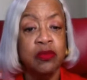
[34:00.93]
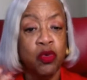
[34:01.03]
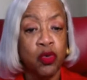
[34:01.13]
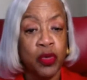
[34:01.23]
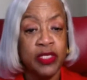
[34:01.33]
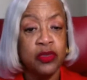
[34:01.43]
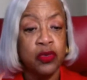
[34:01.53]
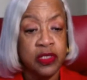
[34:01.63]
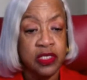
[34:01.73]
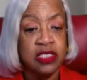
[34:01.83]
more
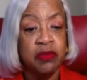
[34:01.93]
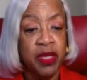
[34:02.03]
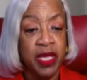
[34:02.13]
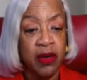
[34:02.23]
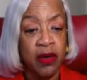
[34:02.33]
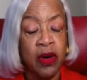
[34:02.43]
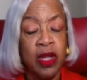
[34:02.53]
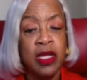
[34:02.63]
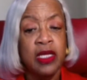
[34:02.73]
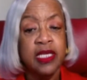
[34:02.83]
resources to bear
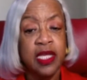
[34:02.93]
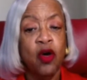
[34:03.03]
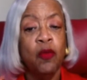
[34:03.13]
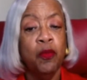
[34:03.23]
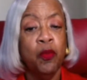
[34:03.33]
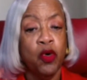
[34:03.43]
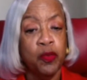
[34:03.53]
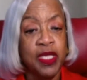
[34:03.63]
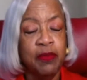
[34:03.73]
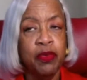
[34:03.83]
to help more
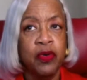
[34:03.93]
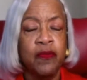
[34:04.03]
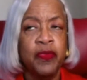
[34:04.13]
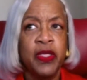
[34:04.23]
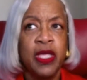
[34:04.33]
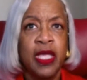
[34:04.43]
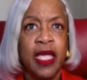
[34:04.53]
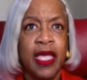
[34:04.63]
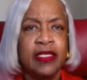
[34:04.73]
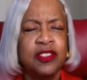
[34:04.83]
people.
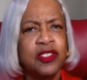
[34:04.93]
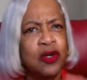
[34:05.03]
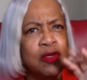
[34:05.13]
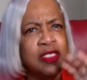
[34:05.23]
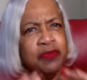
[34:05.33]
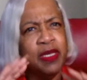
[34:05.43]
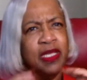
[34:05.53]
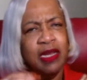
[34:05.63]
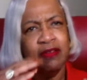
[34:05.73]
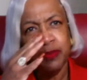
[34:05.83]
And so it's been
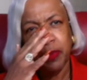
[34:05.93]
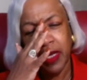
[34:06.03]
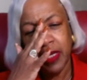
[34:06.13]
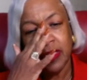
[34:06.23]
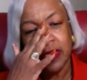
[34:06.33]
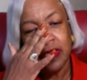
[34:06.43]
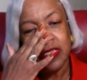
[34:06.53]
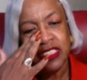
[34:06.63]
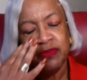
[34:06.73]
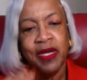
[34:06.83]
kind of spotty
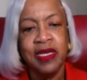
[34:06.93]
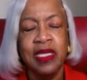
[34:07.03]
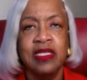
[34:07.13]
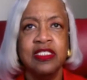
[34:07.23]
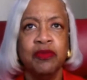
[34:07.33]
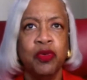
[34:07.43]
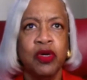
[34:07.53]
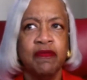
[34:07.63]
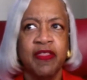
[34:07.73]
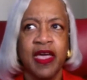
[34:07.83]
support
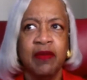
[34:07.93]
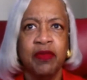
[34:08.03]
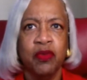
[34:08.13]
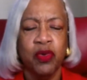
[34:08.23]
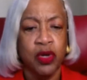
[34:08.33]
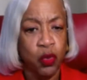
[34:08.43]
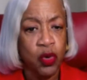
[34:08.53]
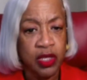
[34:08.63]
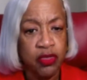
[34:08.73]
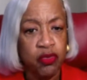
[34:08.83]
of that, but we're going to
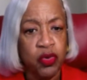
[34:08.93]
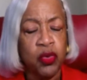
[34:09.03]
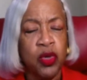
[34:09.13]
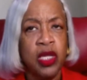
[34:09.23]
work it through.